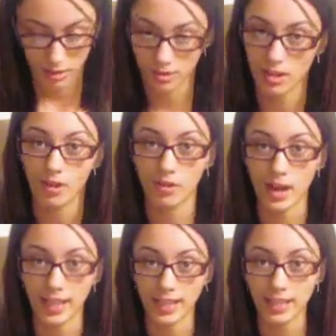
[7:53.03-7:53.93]
So
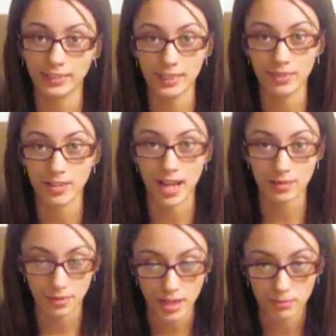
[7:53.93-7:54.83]
I can't leave the
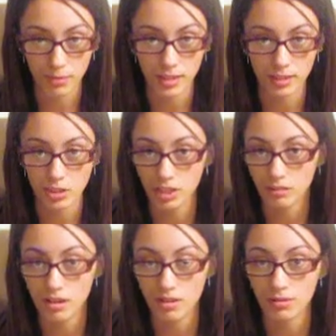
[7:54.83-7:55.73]
house without bringing
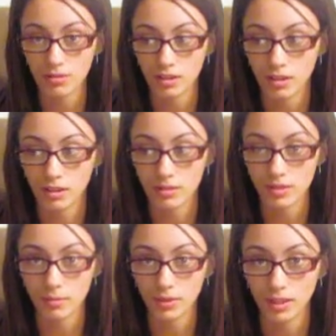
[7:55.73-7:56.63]
Cheerios or
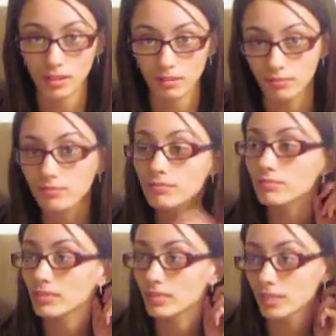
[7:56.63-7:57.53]
something
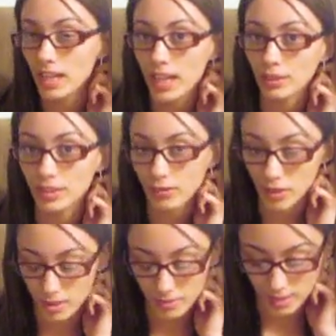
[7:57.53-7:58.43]
healthy for
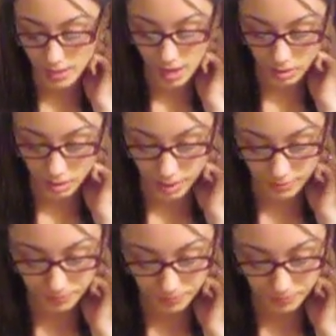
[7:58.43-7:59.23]
him to snack on.